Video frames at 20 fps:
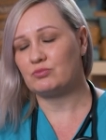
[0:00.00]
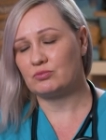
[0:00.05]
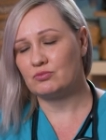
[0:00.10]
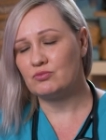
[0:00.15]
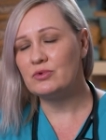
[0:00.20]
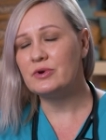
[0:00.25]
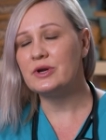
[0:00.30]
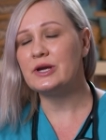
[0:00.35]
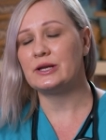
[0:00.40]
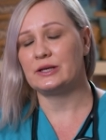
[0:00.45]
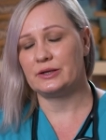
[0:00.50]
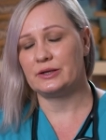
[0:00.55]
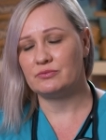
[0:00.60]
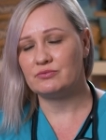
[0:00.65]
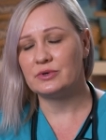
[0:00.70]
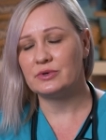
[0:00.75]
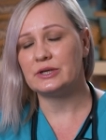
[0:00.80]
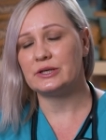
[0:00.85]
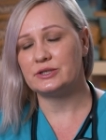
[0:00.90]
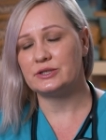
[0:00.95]
really,
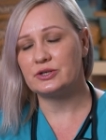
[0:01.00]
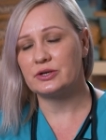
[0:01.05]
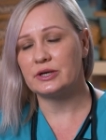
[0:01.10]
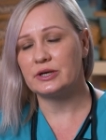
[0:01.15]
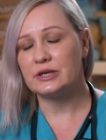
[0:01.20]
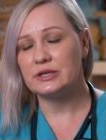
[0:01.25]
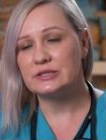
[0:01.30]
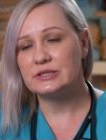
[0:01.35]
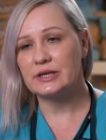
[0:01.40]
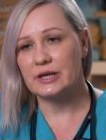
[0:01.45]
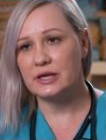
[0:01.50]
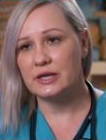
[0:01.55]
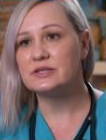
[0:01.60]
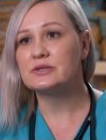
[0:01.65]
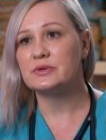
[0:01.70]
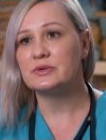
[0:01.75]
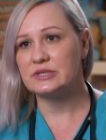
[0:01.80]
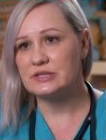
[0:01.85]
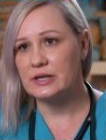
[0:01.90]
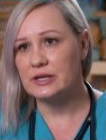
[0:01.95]
really tricky to get
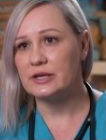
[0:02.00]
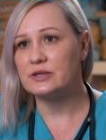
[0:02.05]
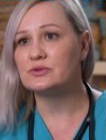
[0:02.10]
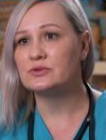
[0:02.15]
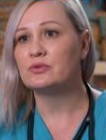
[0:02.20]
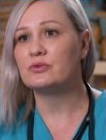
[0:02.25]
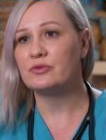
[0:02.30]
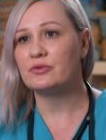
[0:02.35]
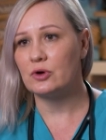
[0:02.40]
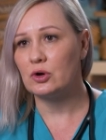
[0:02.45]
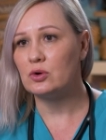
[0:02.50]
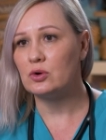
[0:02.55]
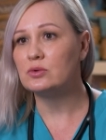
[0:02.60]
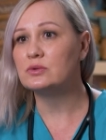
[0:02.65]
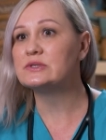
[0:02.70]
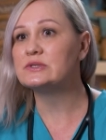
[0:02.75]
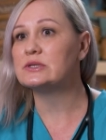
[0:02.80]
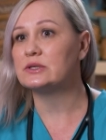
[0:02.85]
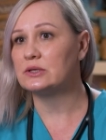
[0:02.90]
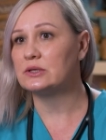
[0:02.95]
to his nasal
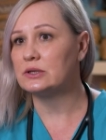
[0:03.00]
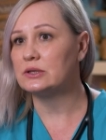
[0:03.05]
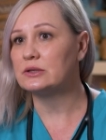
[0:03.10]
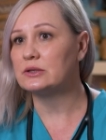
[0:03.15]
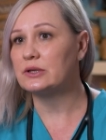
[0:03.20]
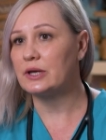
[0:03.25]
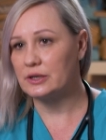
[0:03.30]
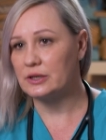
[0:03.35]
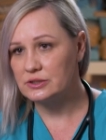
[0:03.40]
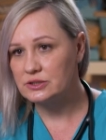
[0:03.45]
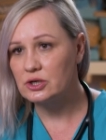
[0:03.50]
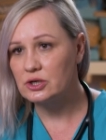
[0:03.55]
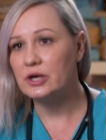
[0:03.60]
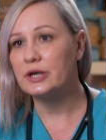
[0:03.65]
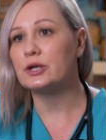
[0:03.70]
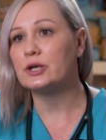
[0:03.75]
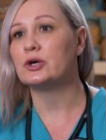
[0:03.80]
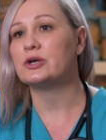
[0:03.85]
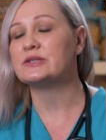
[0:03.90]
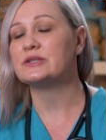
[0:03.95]
folds and get a
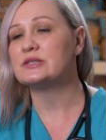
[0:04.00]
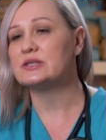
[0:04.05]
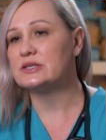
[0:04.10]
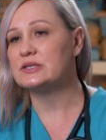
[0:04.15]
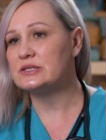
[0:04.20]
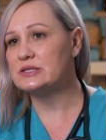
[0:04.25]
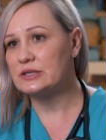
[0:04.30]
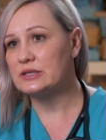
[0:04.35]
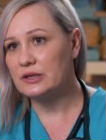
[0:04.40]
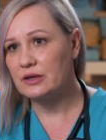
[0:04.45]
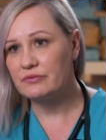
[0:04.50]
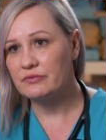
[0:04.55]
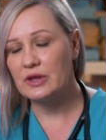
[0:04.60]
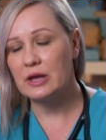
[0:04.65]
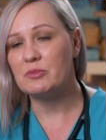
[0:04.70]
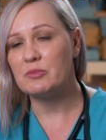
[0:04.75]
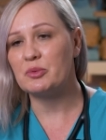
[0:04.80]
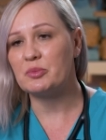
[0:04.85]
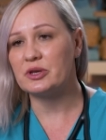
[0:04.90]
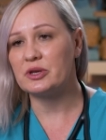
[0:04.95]
diagnosis and give
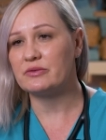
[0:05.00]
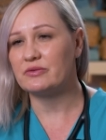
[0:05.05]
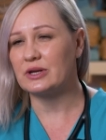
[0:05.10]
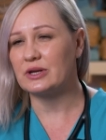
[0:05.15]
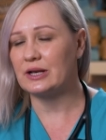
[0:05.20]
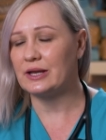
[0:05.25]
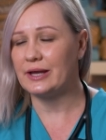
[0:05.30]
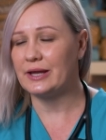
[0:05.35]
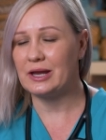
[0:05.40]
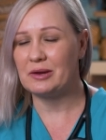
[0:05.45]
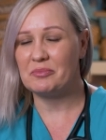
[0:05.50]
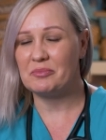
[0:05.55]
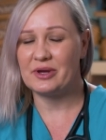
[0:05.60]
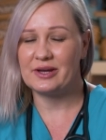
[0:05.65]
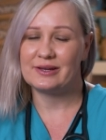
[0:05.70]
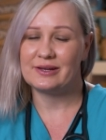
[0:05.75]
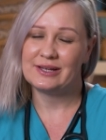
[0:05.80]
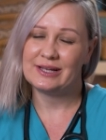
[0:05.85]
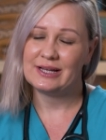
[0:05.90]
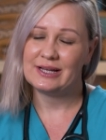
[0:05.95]
them a bit of a clean.
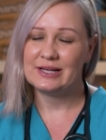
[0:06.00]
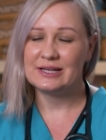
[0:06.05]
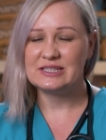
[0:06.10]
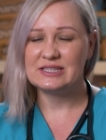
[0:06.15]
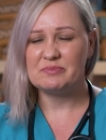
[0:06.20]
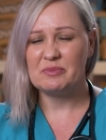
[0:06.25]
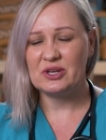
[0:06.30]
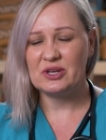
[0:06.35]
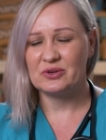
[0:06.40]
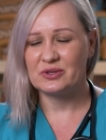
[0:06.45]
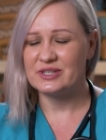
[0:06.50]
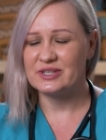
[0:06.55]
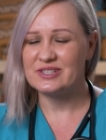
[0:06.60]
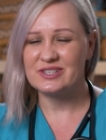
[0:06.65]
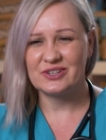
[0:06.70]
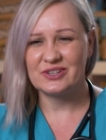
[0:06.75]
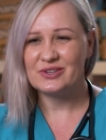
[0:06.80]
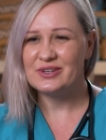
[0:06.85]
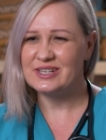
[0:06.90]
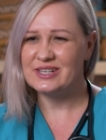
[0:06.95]
But to be
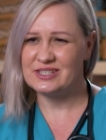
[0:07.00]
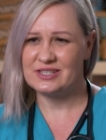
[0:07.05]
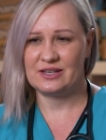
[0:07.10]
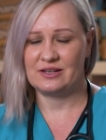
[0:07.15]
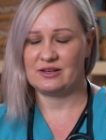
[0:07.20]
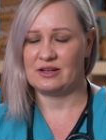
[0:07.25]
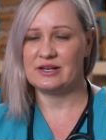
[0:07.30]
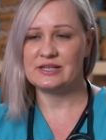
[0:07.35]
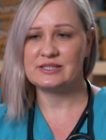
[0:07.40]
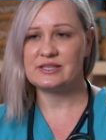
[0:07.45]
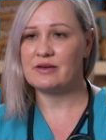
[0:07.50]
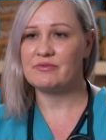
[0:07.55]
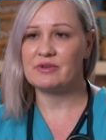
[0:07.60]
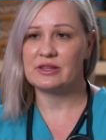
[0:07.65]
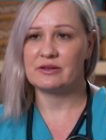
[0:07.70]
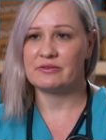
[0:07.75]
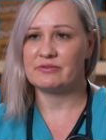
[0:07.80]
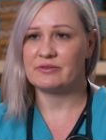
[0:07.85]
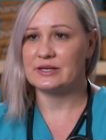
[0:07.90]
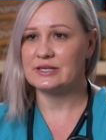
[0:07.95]
honest, who actually likes
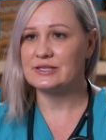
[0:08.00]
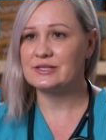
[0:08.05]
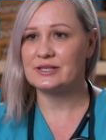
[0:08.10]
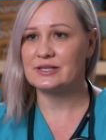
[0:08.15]
having their face